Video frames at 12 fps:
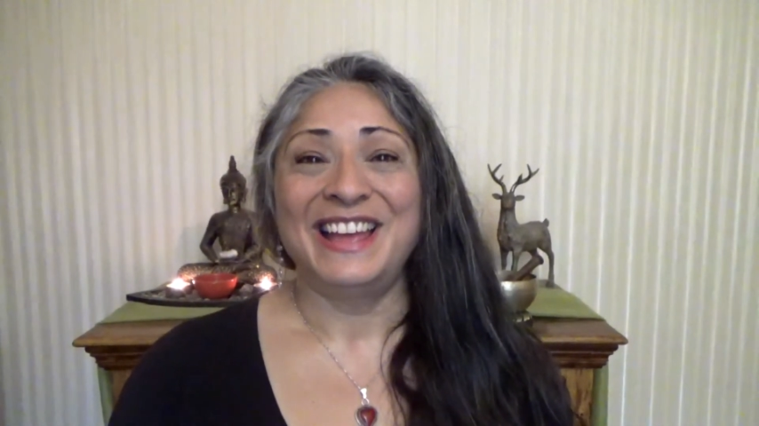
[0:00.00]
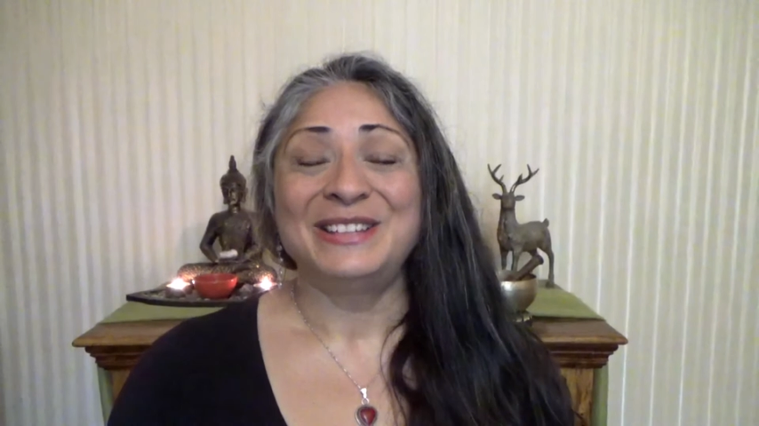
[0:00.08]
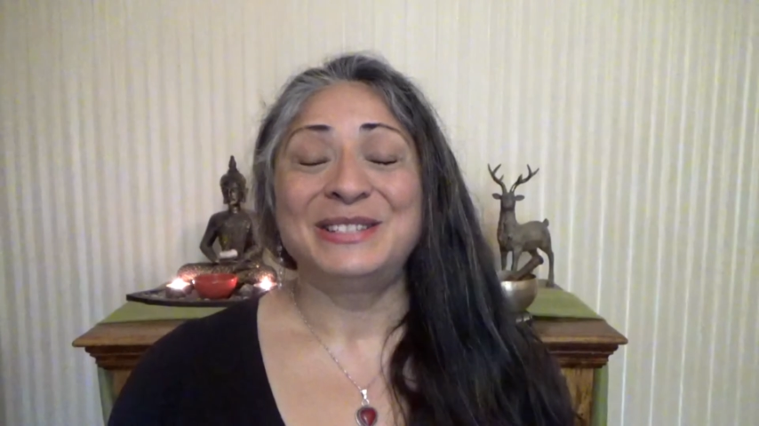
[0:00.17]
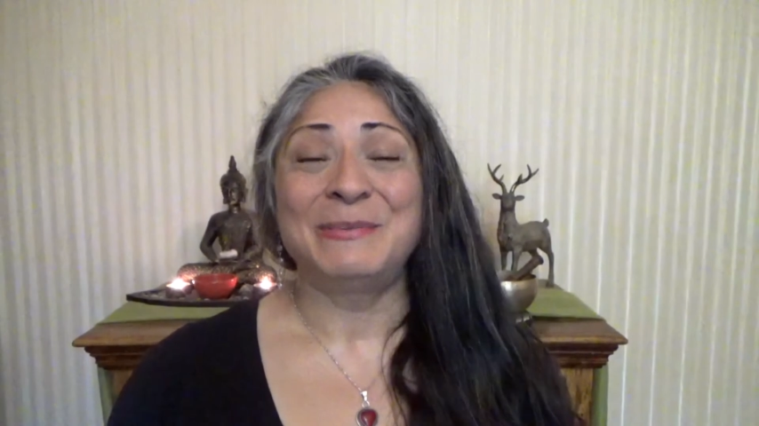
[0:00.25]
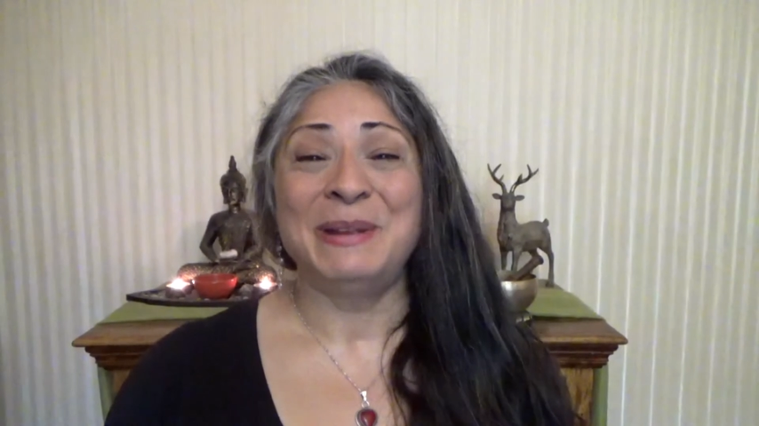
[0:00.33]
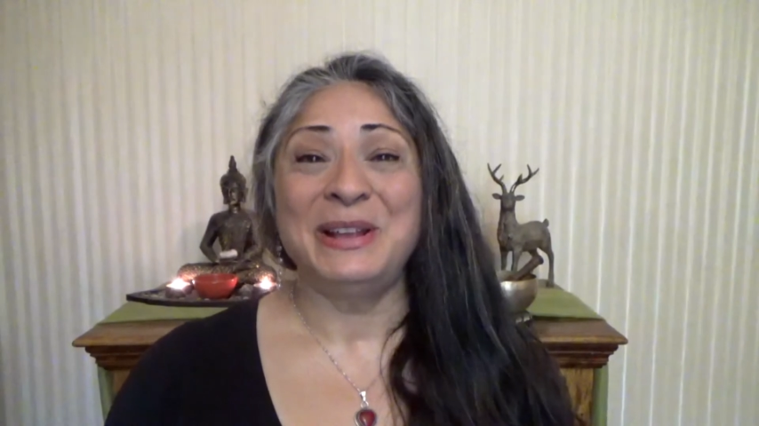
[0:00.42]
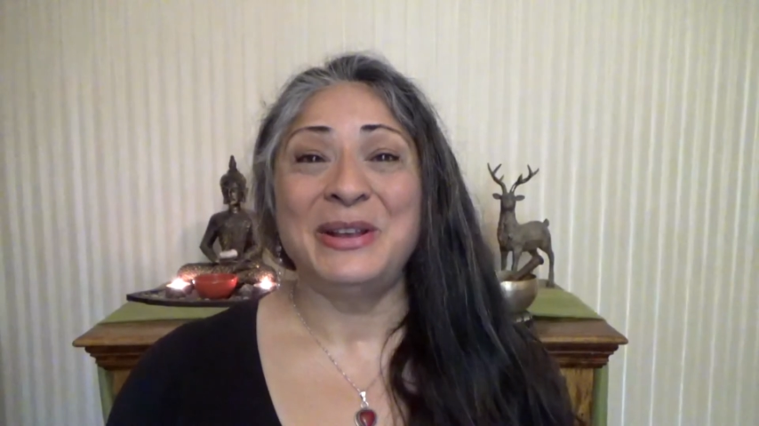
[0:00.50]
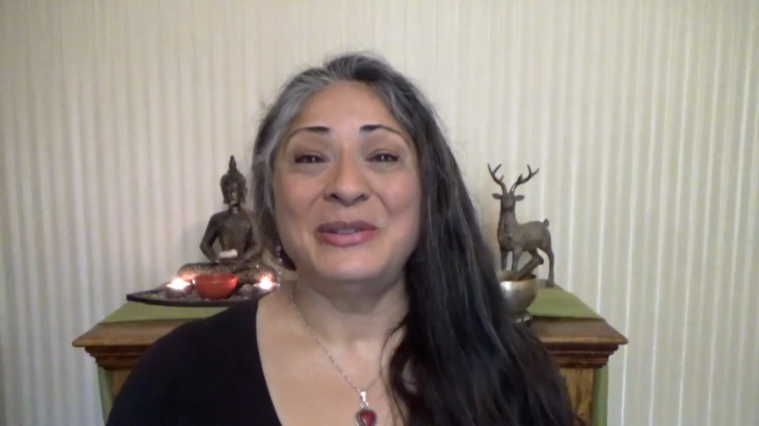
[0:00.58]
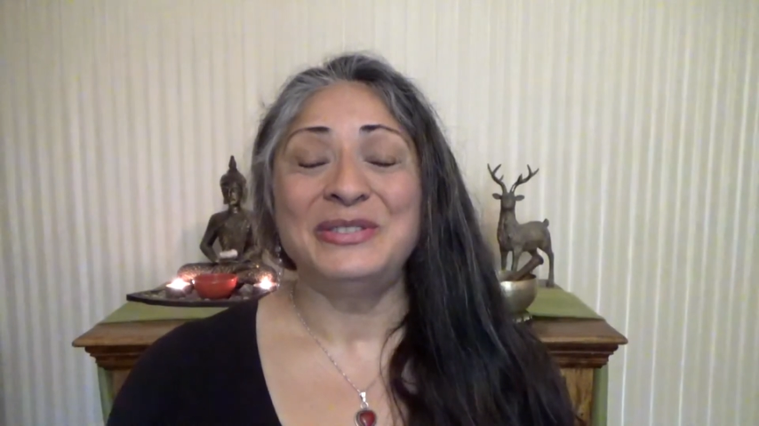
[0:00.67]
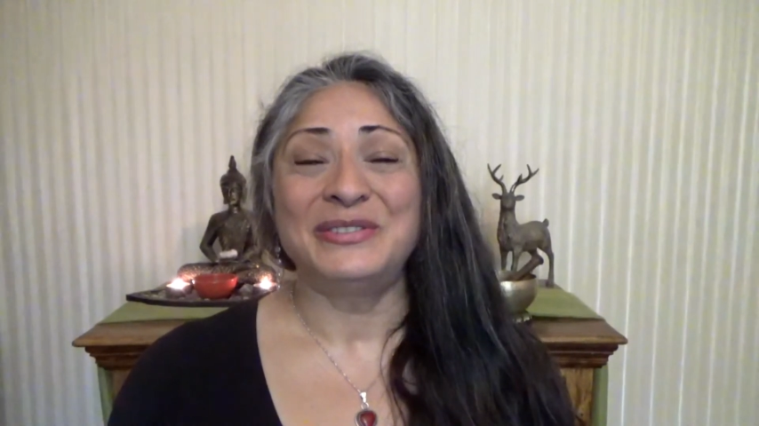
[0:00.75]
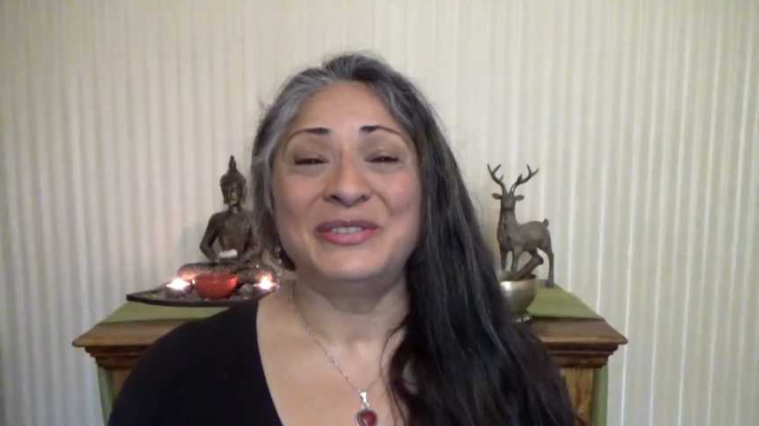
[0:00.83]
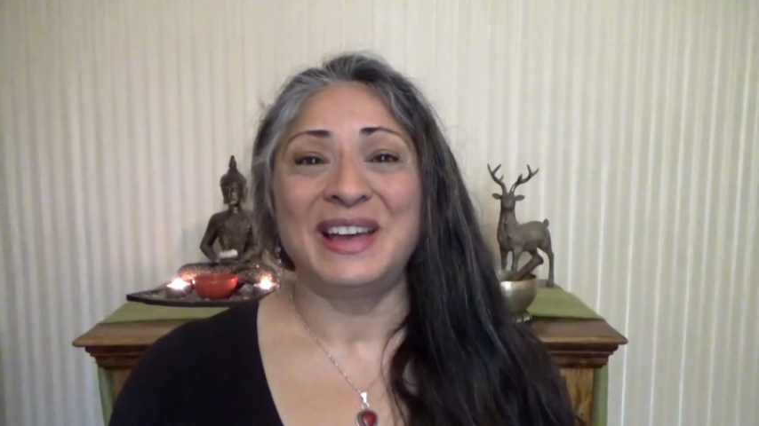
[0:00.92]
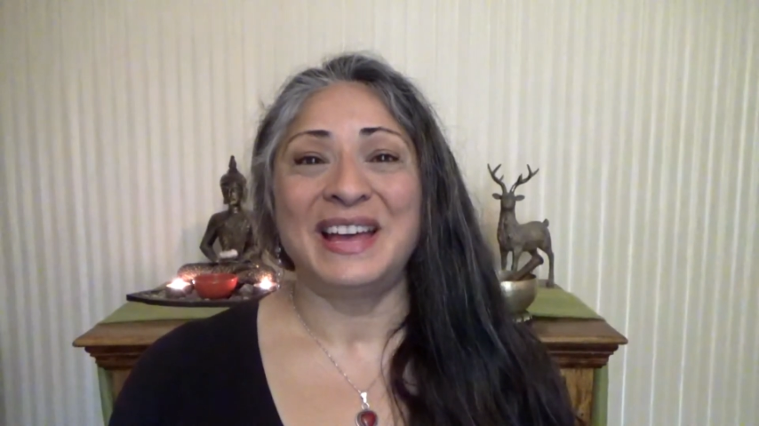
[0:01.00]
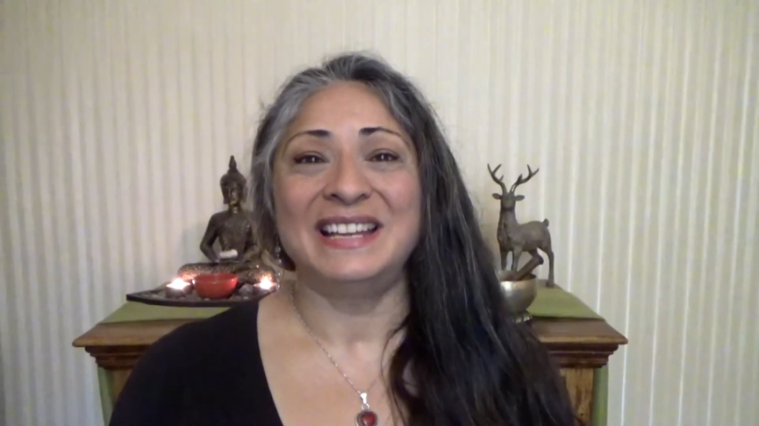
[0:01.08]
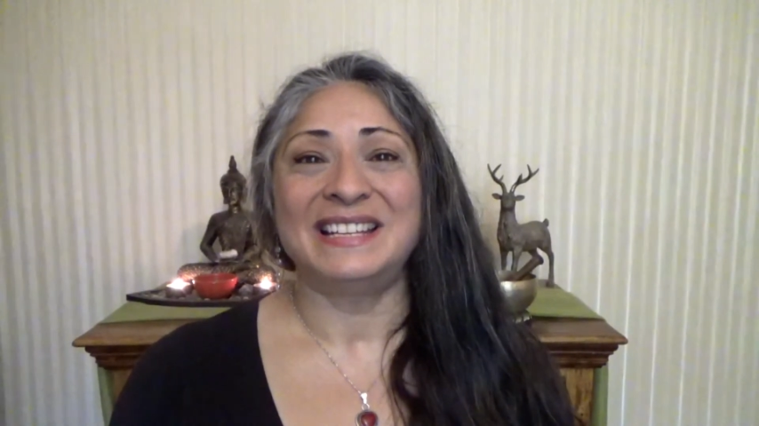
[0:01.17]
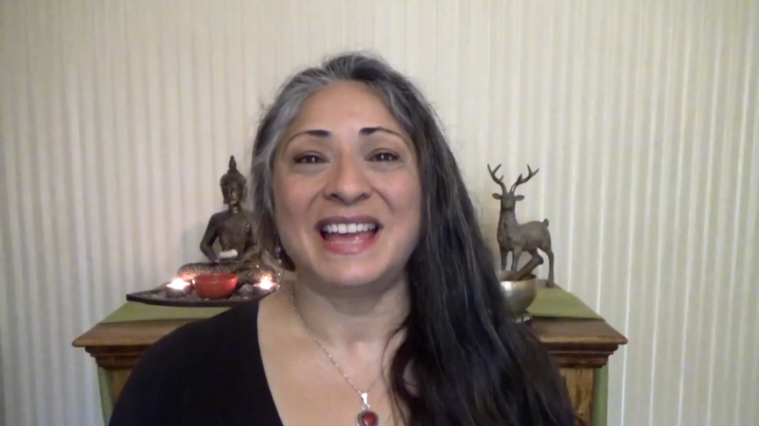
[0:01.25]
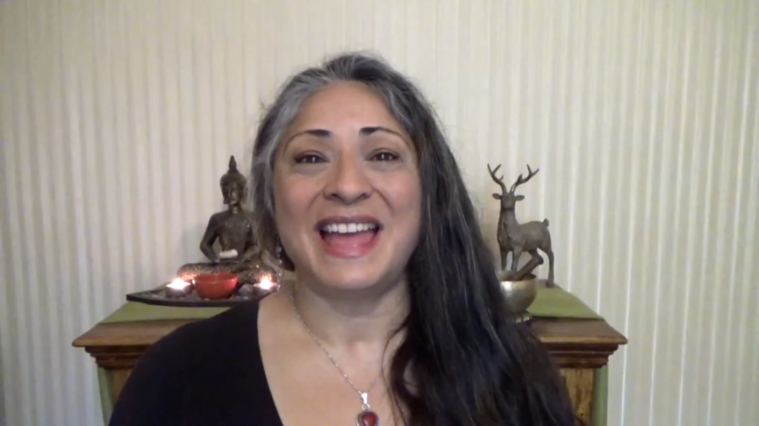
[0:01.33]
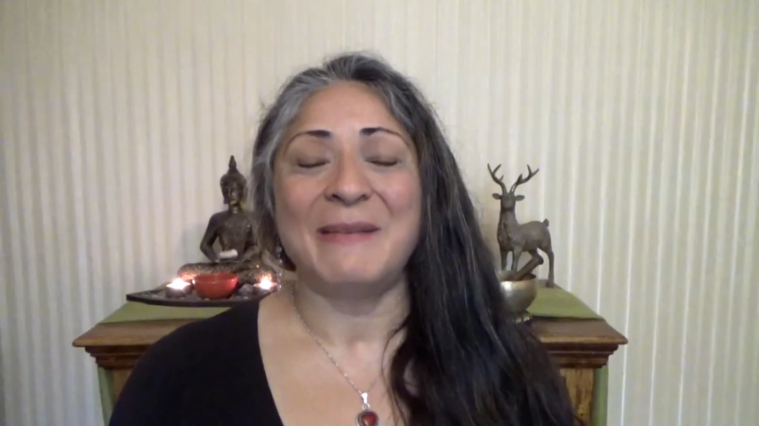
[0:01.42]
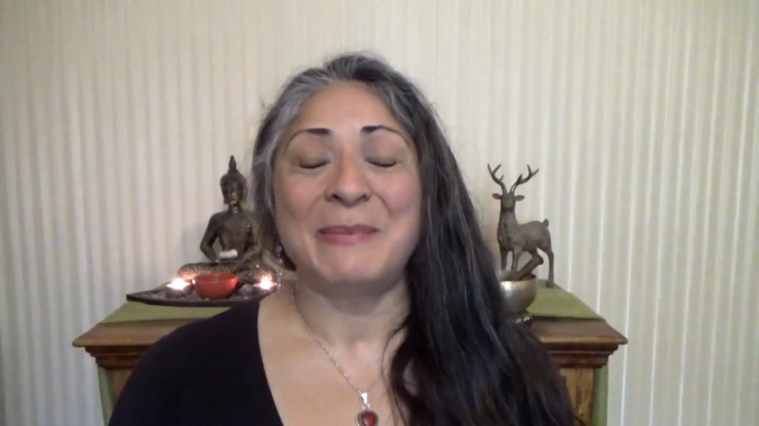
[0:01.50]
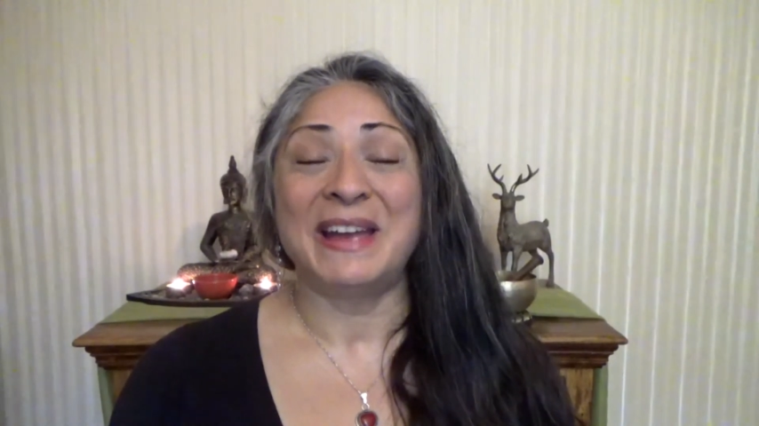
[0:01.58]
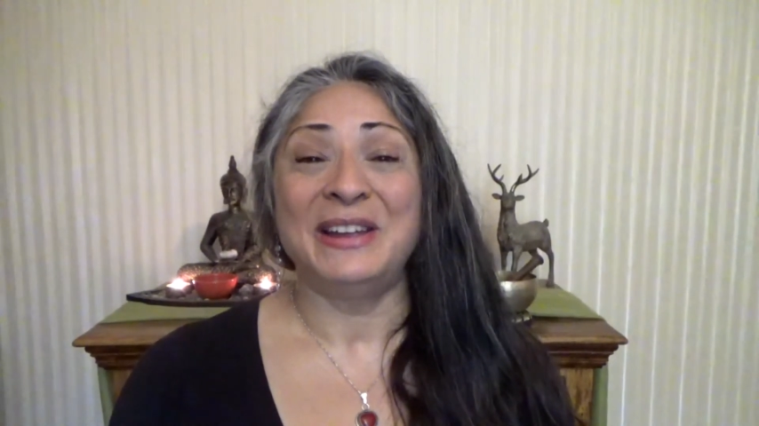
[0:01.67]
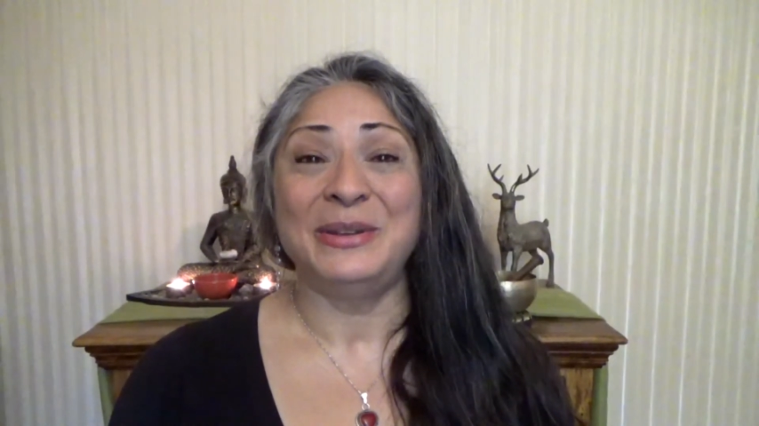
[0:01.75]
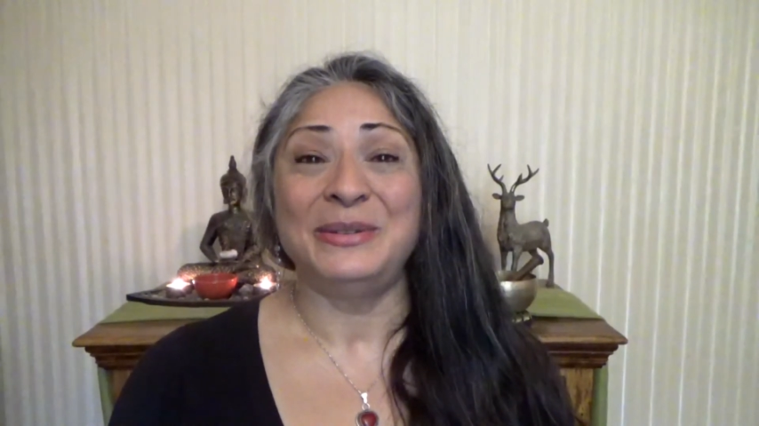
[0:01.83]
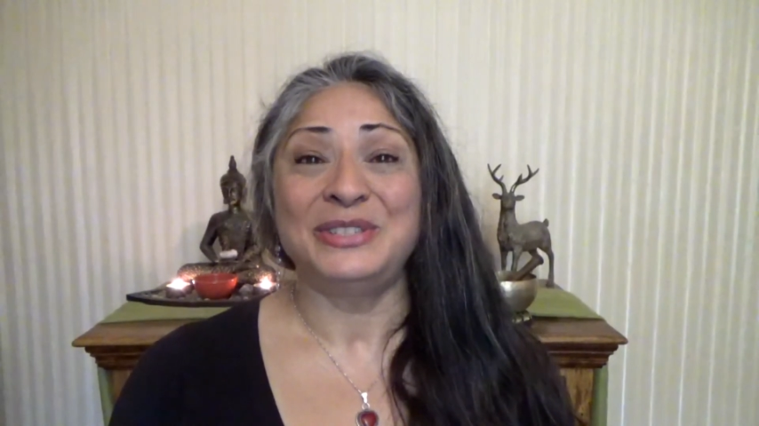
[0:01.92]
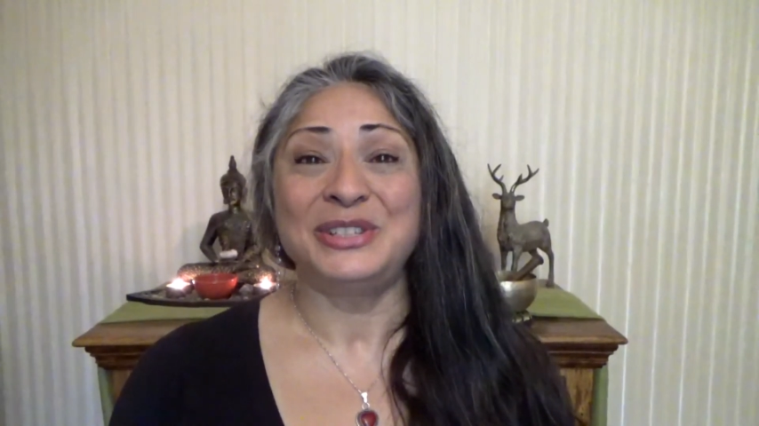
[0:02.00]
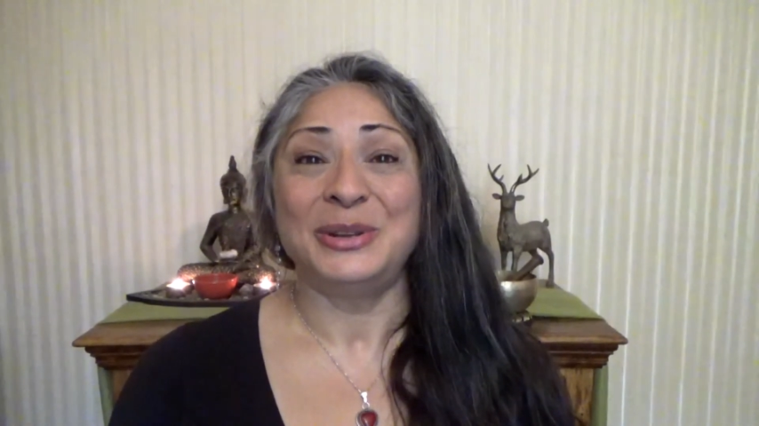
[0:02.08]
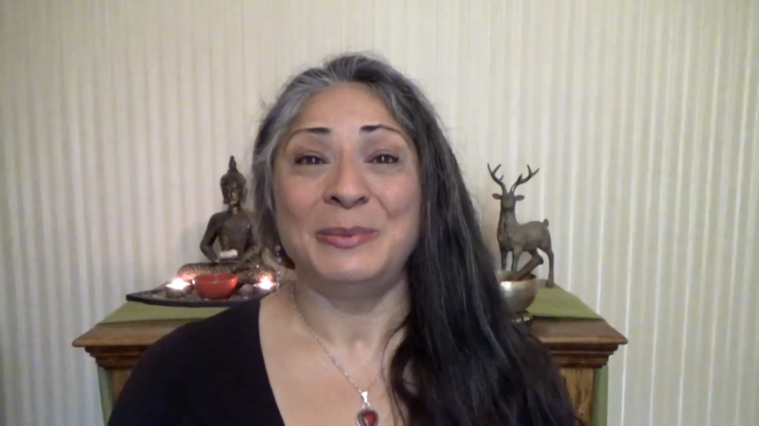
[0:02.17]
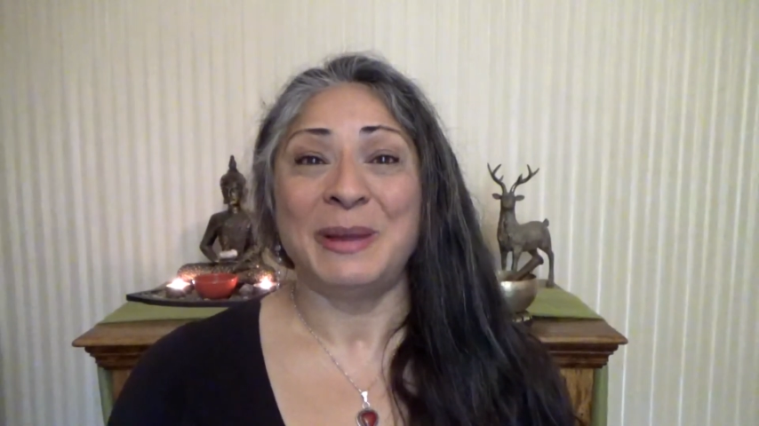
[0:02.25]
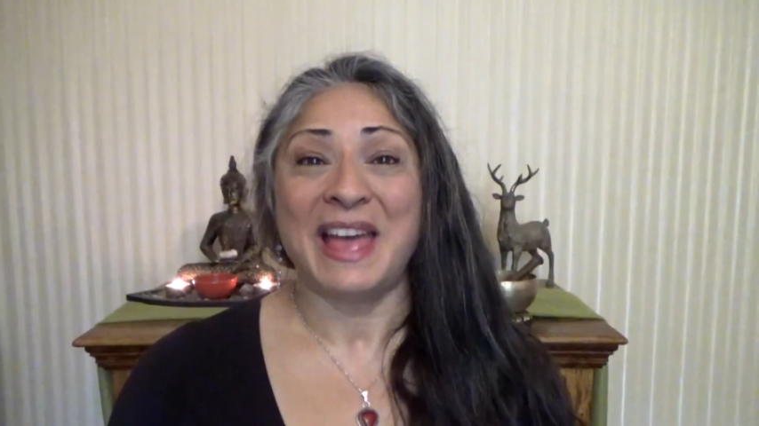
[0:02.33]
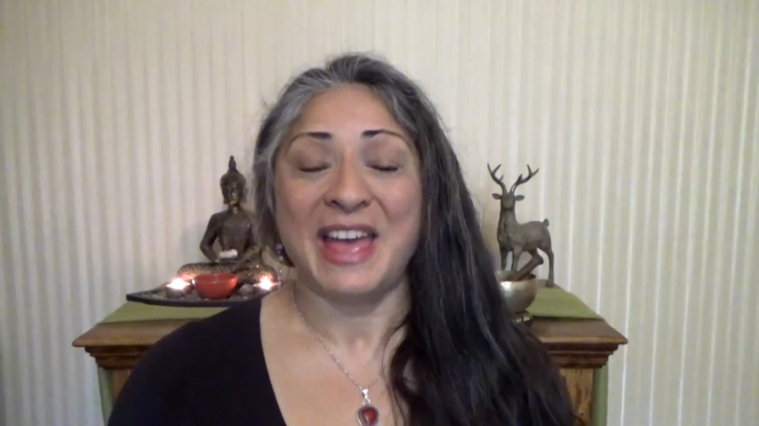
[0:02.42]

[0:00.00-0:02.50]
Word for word: to be notified by YouTube